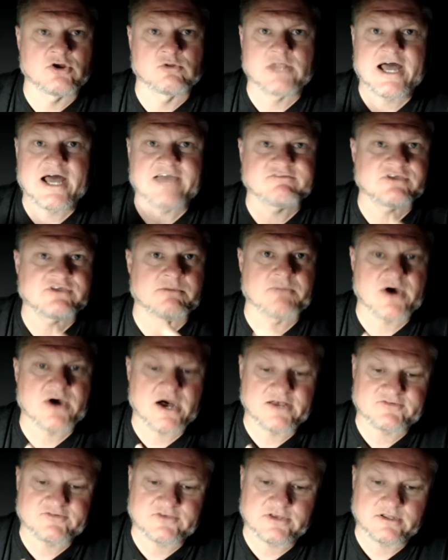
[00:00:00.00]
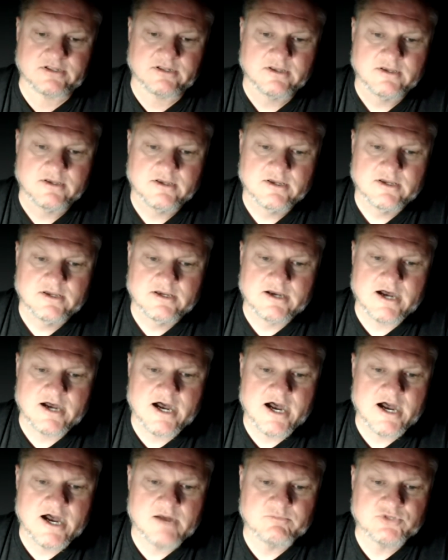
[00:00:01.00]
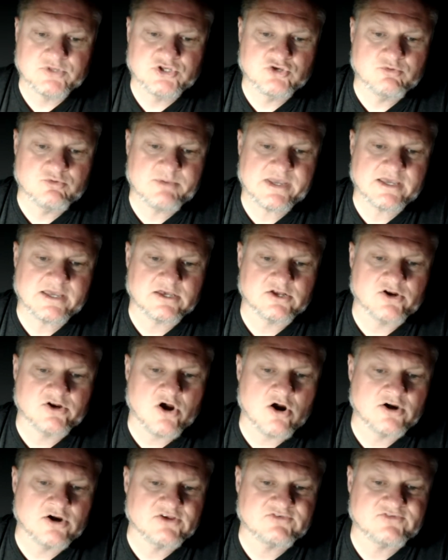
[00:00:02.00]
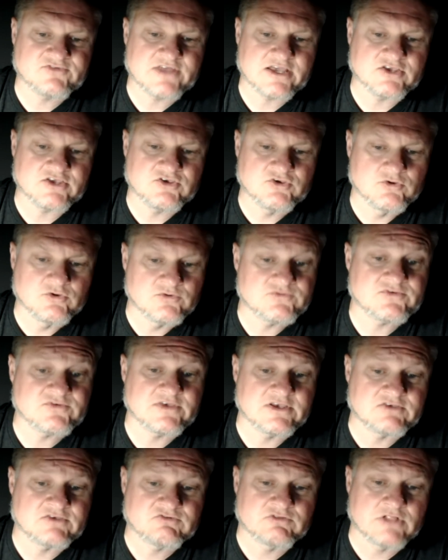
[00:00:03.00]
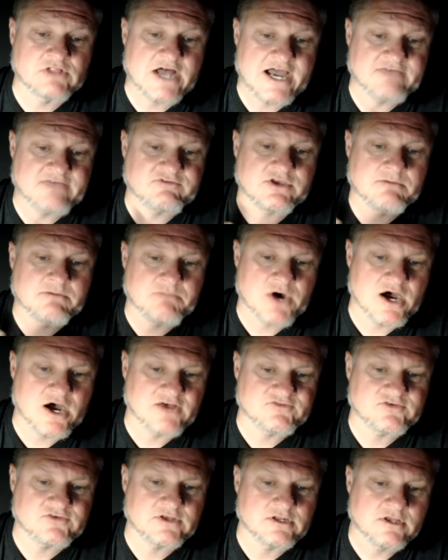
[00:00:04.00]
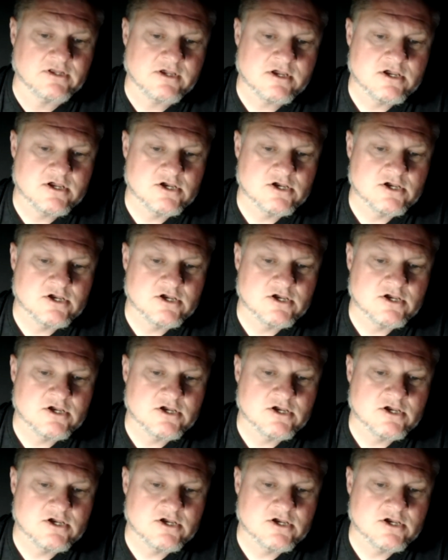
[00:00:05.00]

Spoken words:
know, live composite, you being an artist that uses live composite,